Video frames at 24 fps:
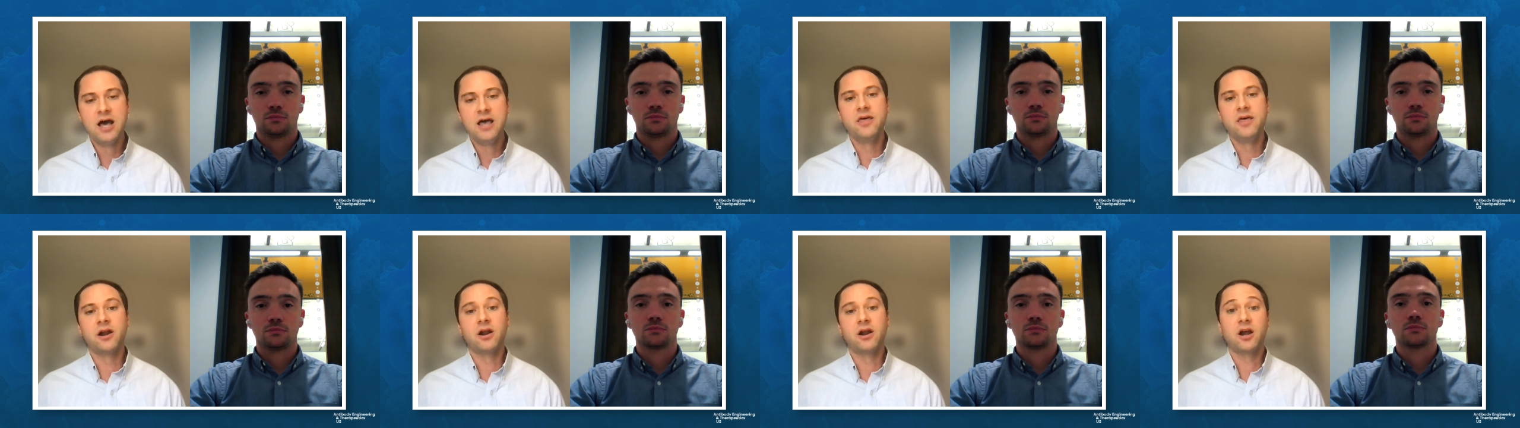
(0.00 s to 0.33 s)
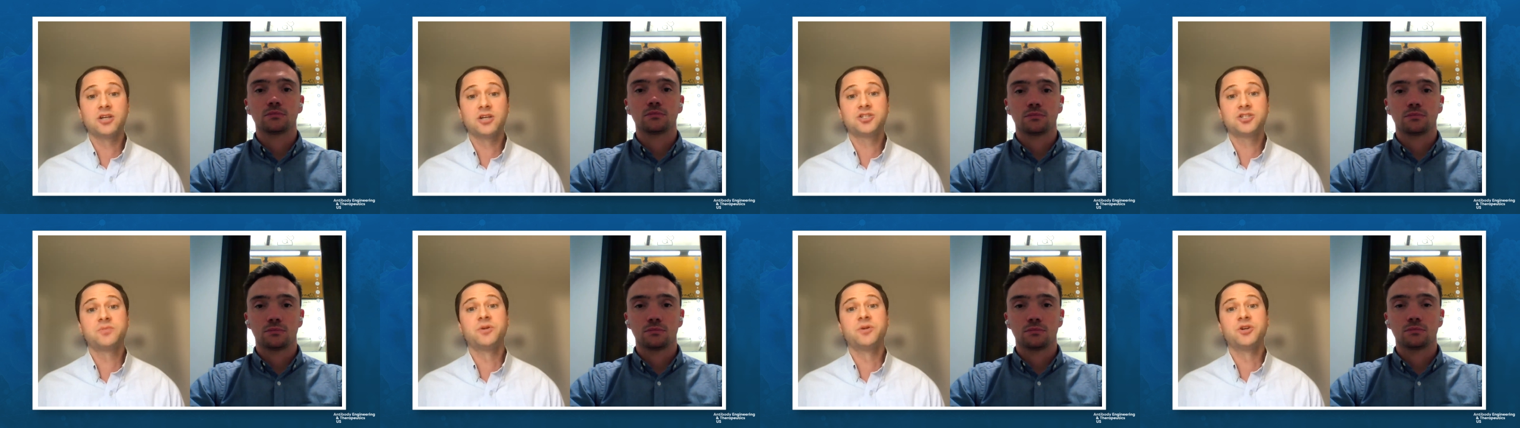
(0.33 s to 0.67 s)
Speaker 1: that our
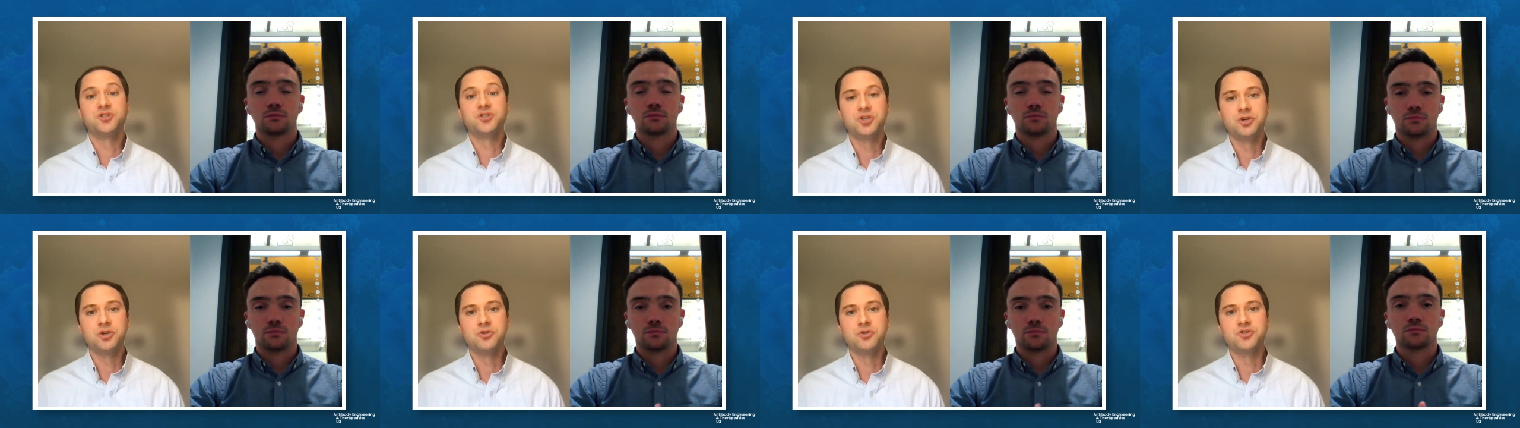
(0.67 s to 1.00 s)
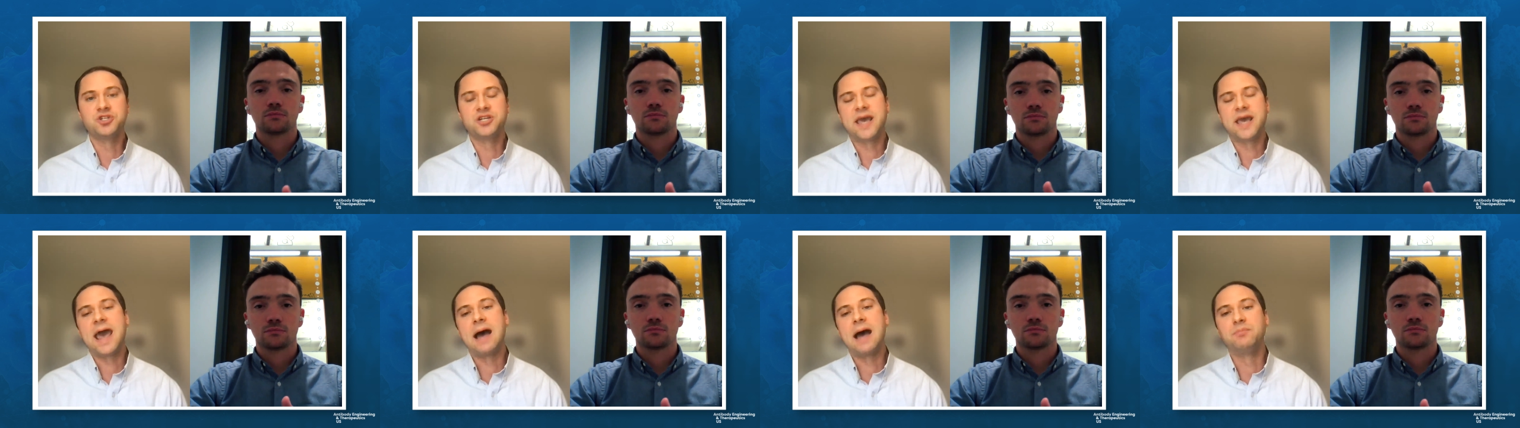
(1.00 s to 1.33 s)
customers use
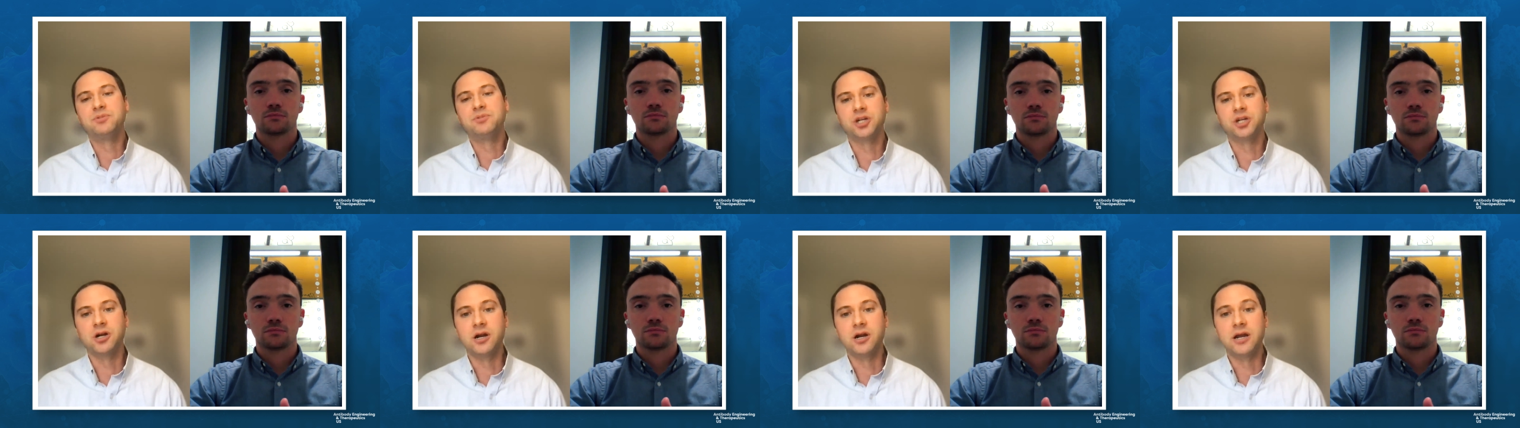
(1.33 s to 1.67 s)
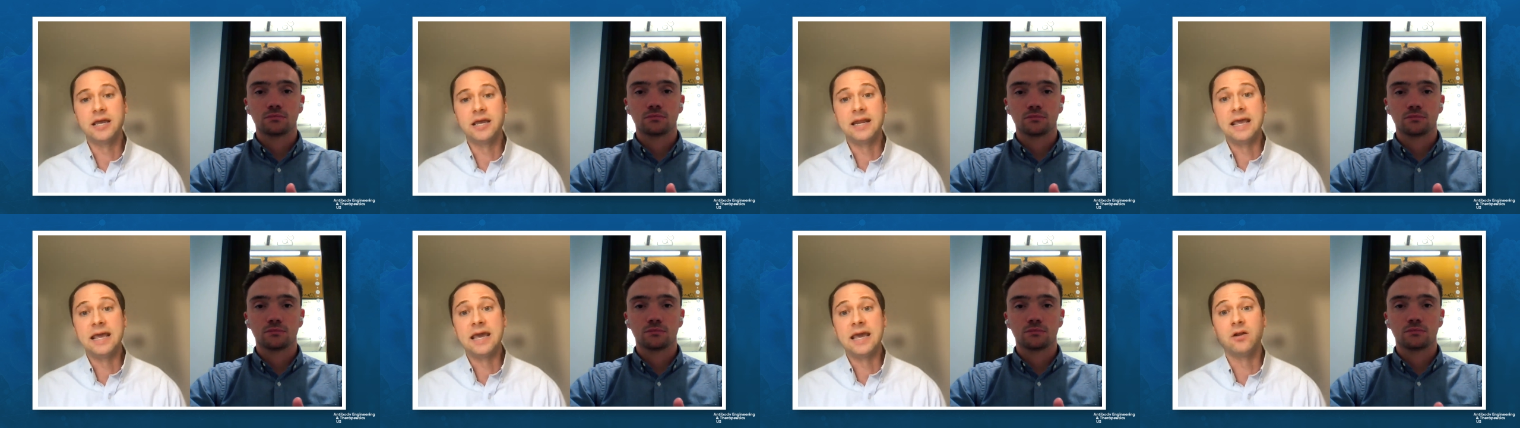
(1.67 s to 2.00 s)
to capture
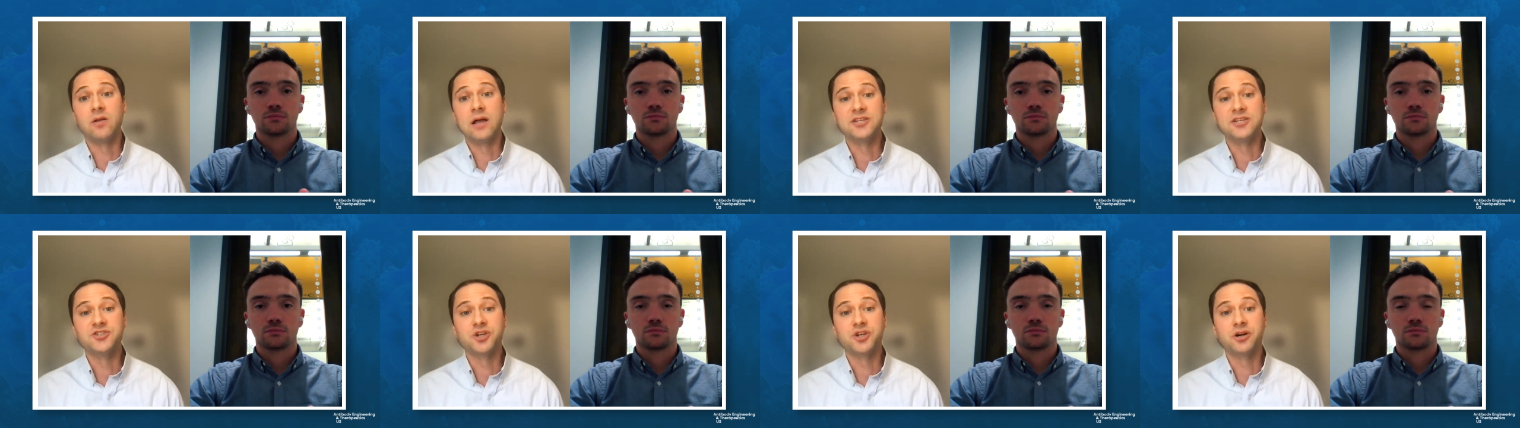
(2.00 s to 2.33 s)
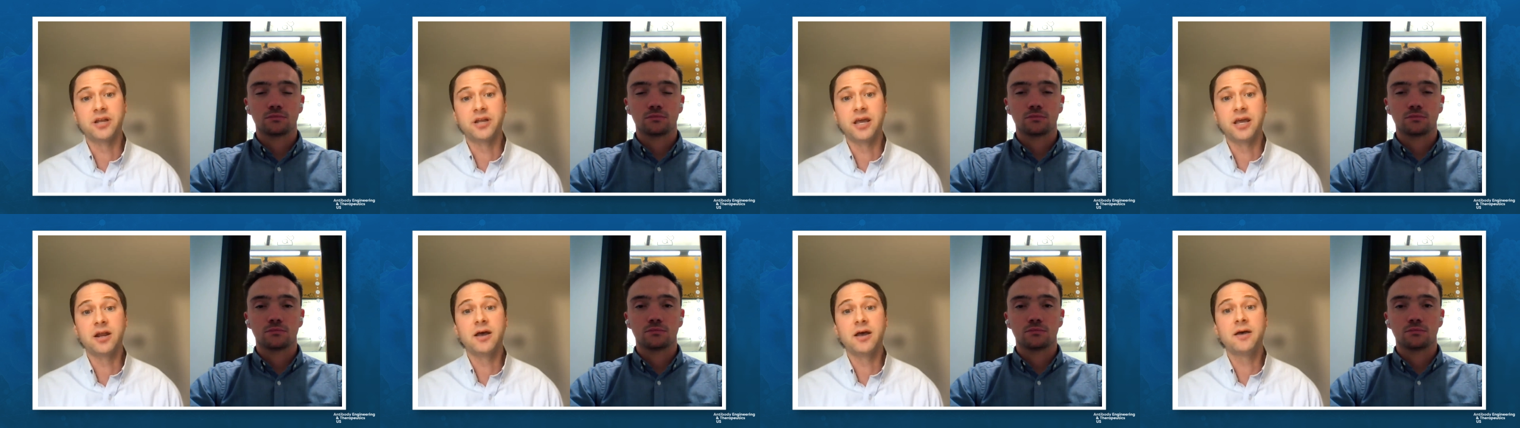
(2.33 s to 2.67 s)
and analyze
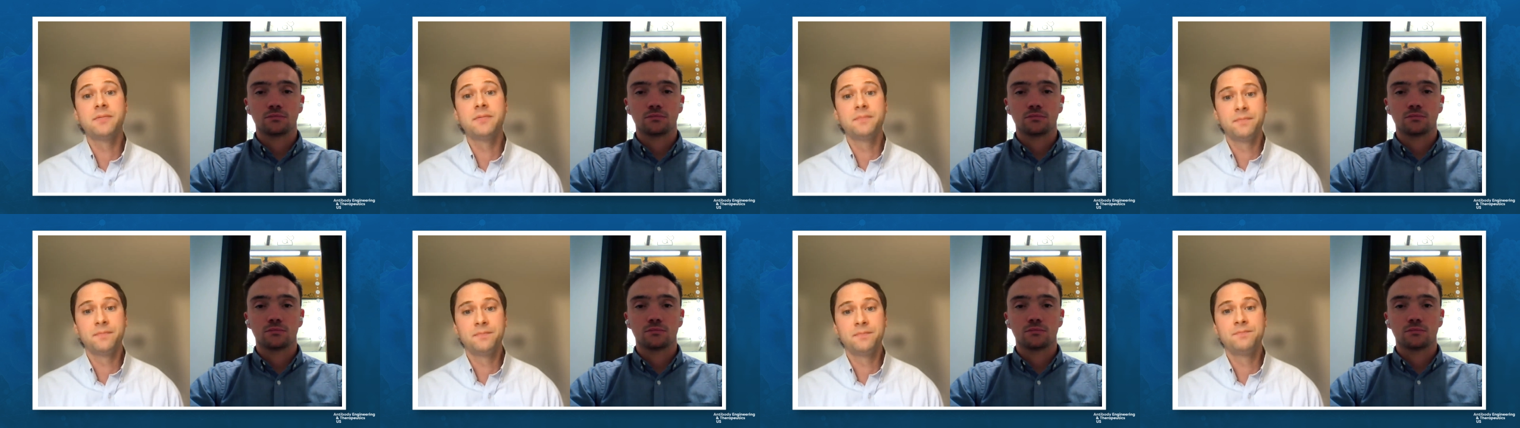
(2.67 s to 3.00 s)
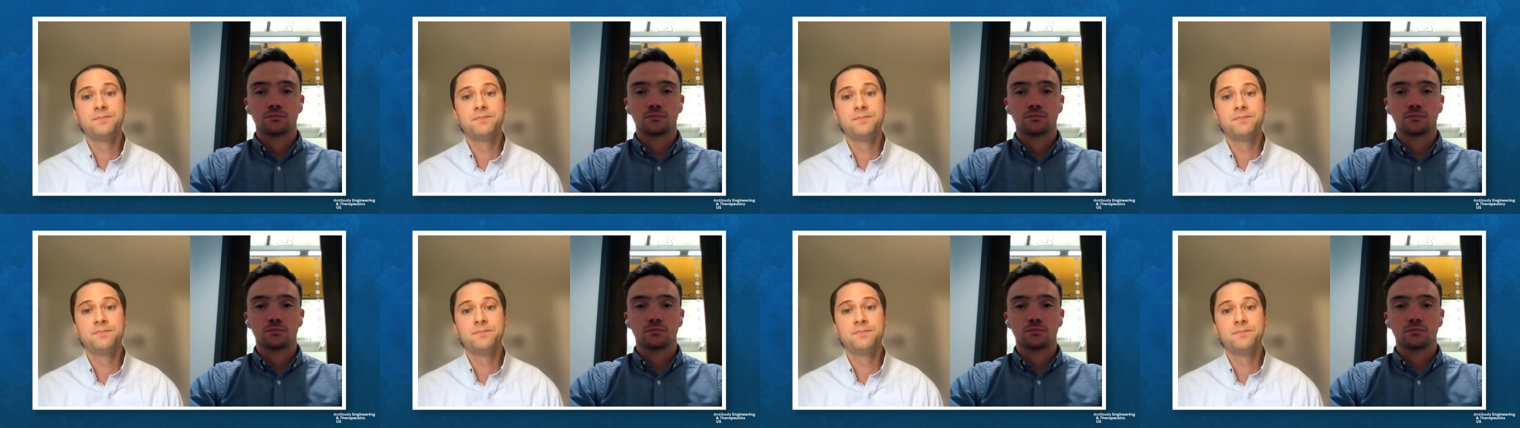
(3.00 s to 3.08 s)
their data.